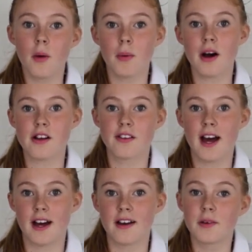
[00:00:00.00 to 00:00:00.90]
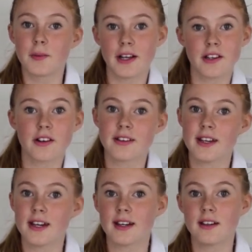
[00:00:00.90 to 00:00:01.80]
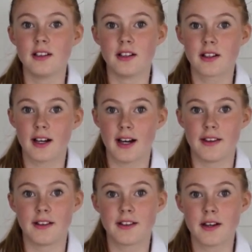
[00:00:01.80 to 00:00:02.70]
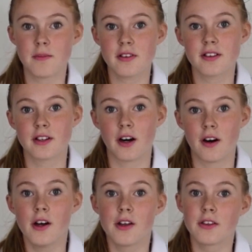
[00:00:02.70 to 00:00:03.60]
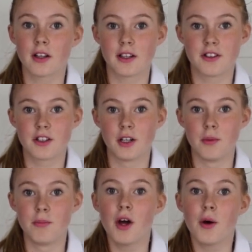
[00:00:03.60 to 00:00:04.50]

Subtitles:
While you're there, why not take a look at the Timstar Knowledge Hub,